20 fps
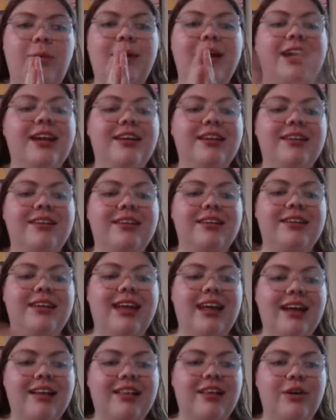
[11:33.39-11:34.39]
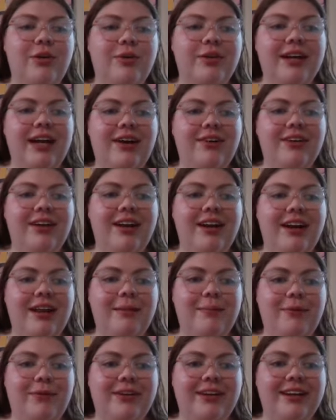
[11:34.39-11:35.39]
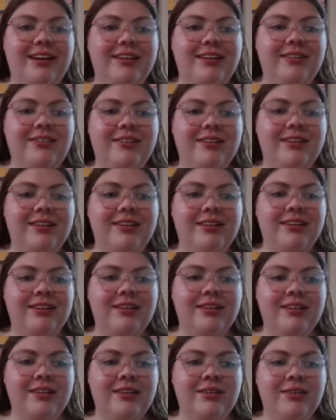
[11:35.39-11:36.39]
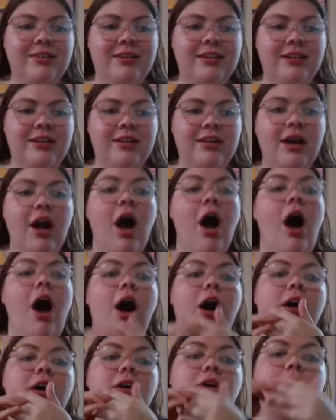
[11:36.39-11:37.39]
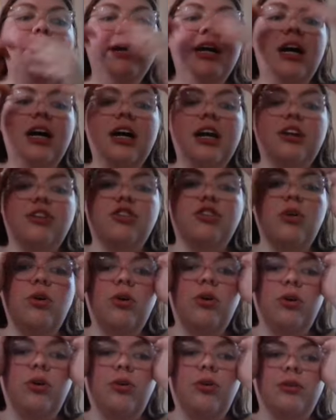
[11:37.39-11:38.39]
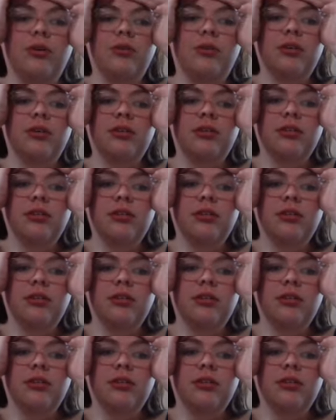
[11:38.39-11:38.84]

we gonna kick the door down at any point? Oh my gosh! Ooh!